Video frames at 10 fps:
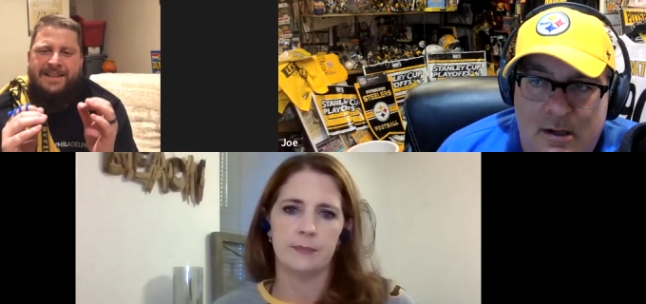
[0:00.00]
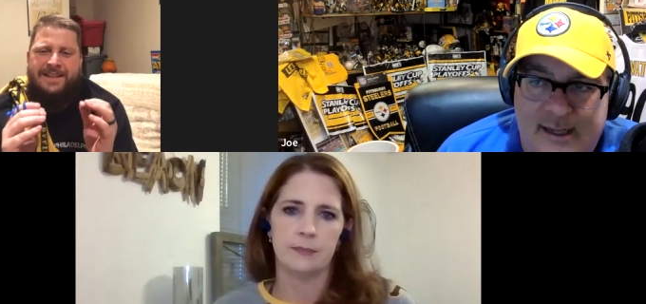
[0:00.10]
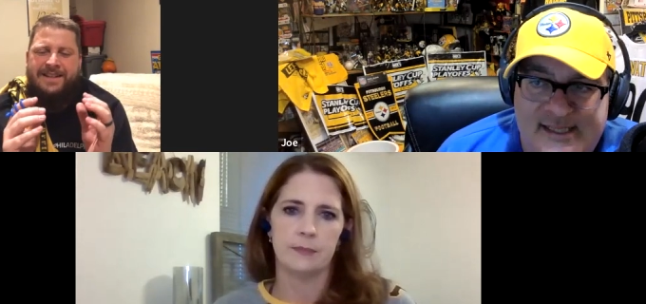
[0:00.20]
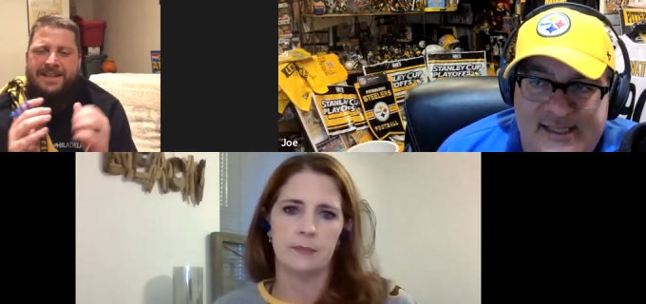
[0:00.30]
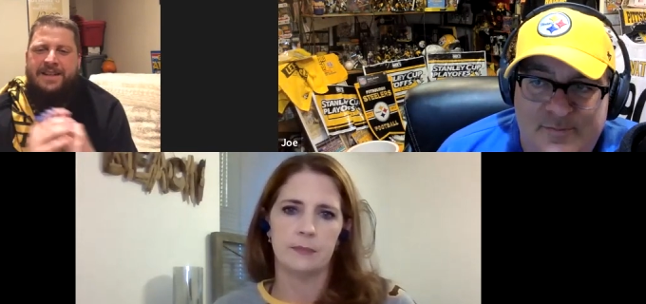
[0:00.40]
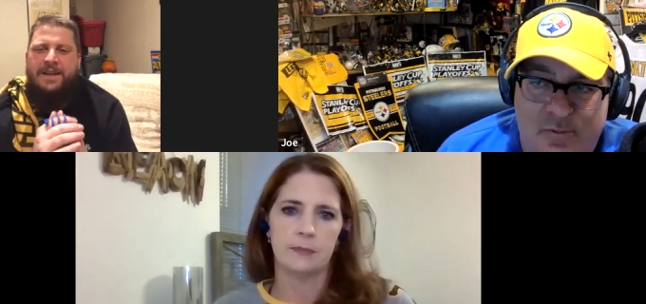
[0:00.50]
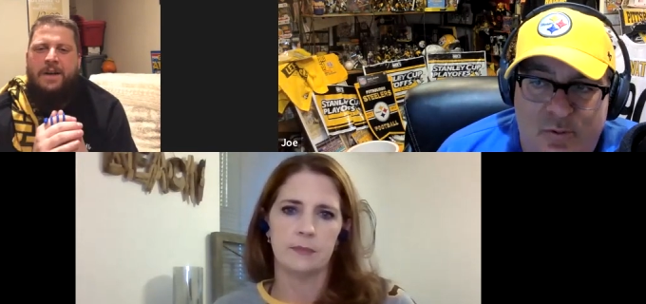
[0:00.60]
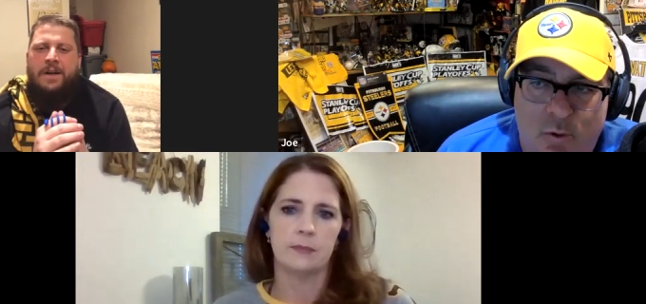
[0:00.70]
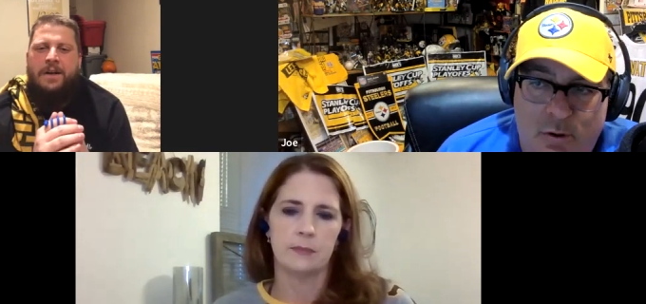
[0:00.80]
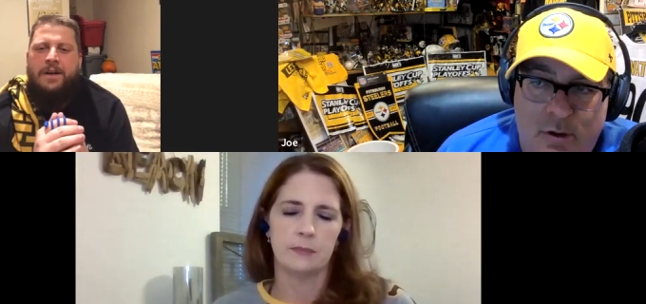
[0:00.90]
Speaker 1: It's
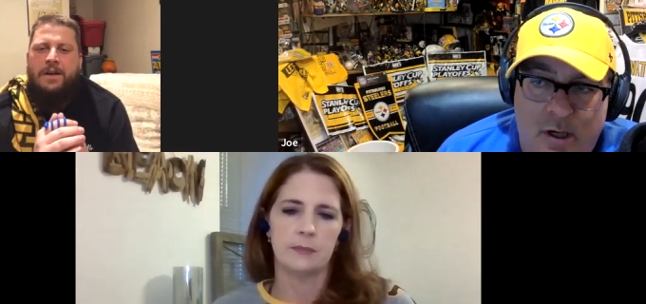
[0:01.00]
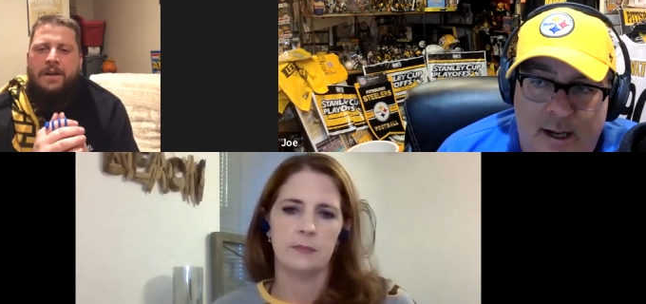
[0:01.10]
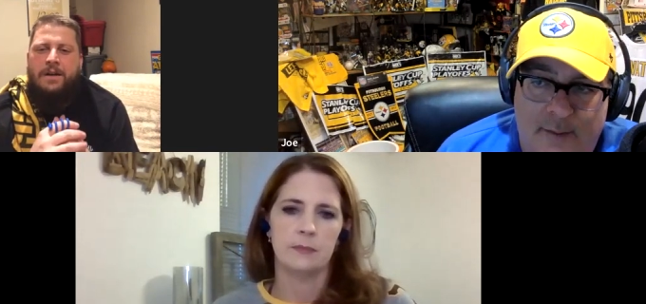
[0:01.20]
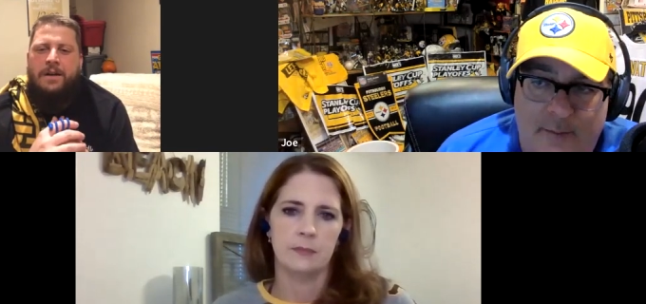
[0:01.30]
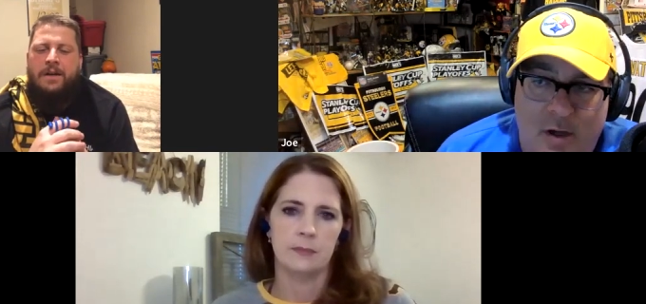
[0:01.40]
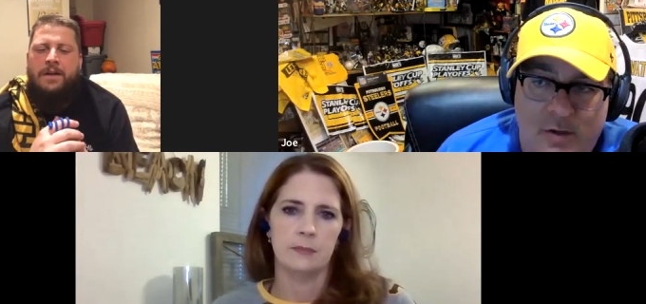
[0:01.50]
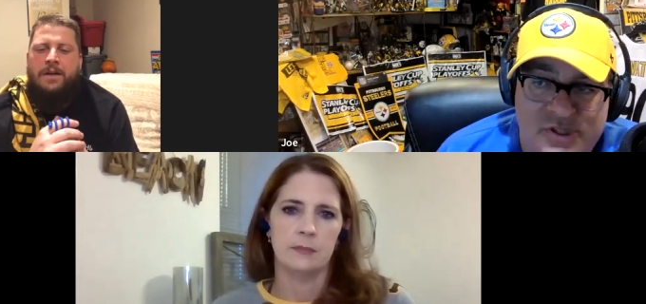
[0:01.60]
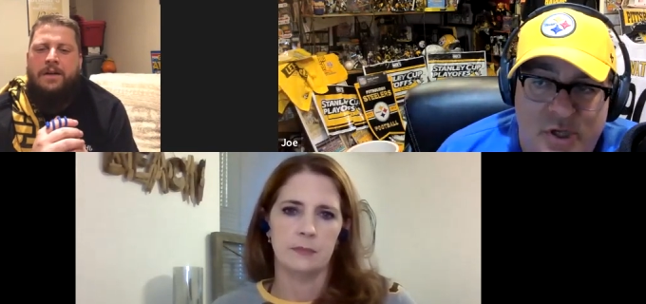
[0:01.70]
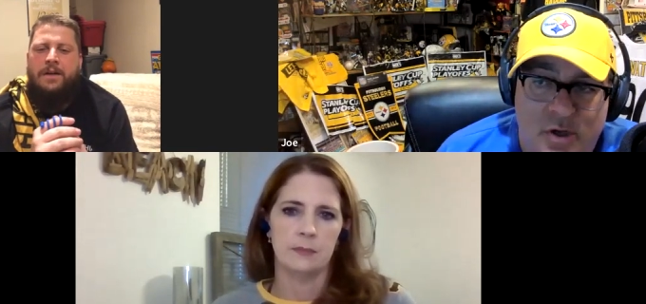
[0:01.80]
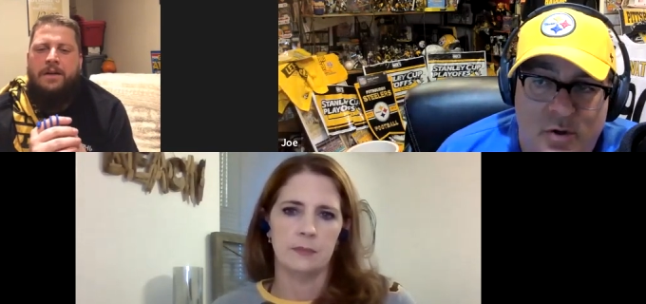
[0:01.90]
poor. Um
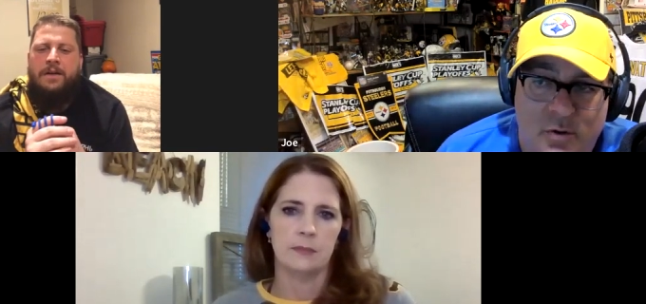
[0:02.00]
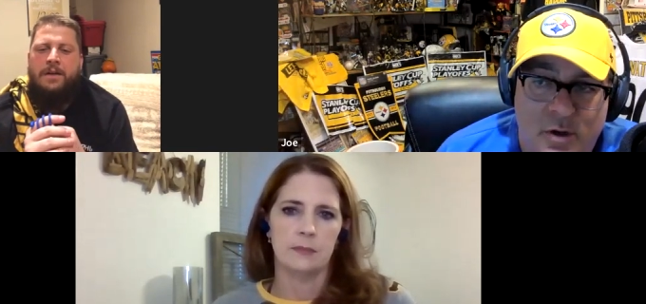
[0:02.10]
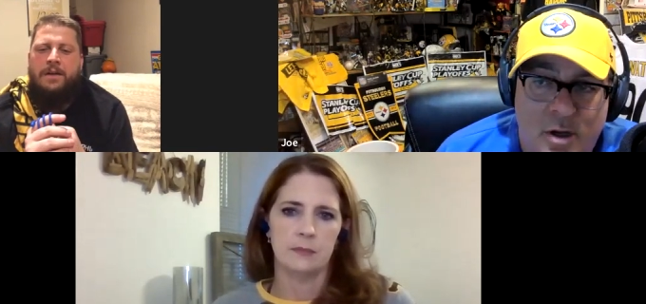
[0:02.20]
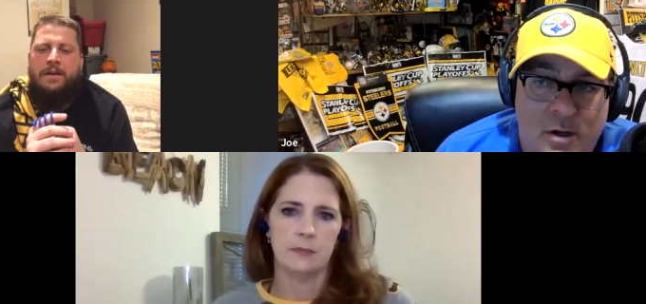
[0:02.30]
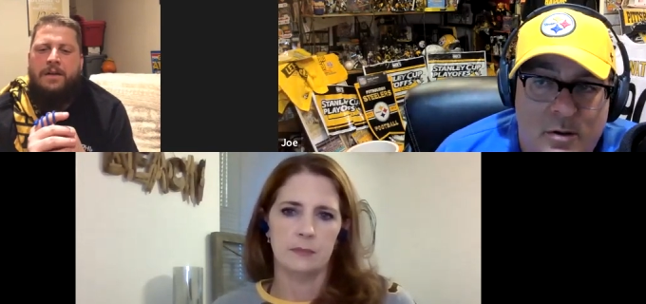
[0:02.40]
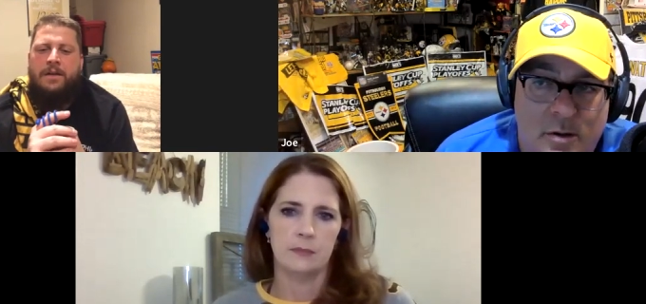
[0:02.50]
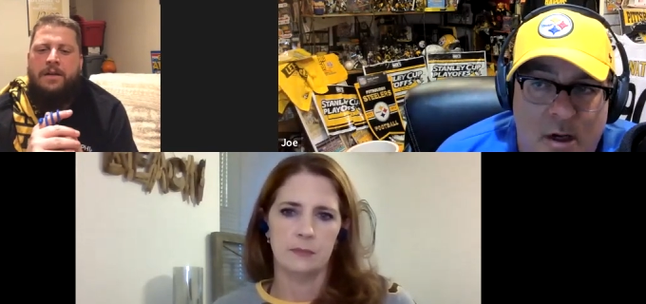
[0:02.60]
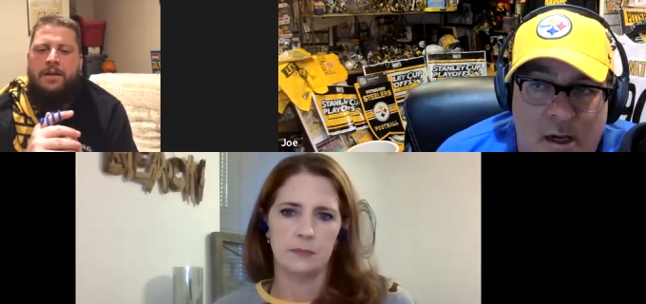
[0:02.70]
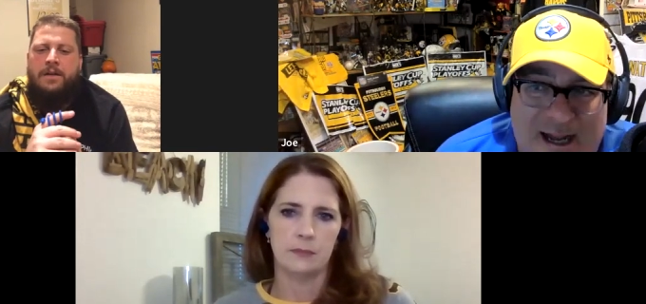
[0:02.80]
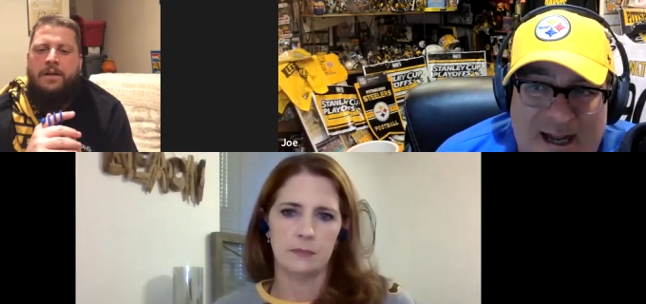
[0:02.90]
also
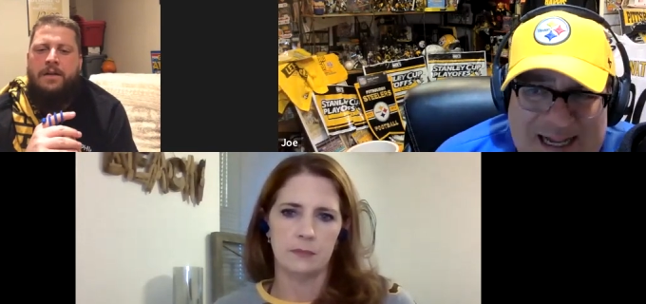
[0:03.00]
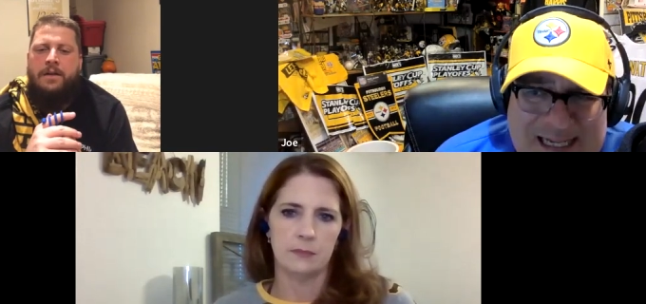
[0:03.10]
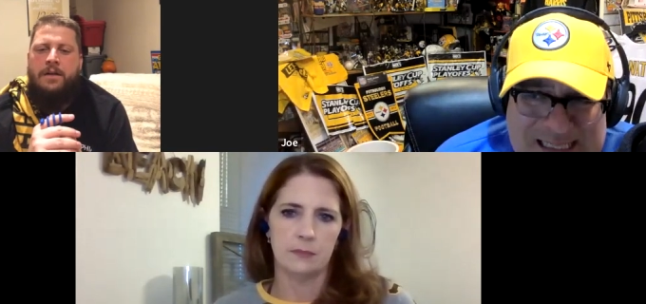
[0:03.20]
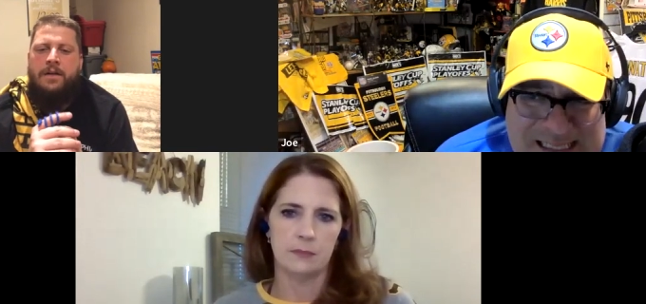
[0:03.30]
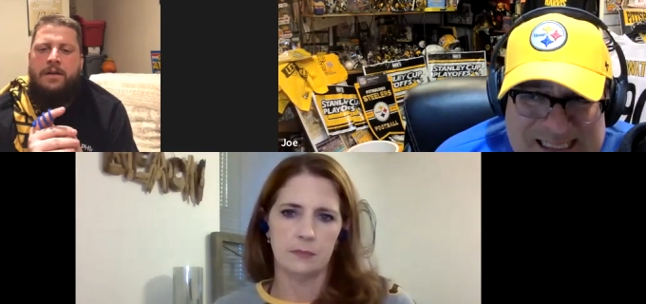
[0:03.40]
uh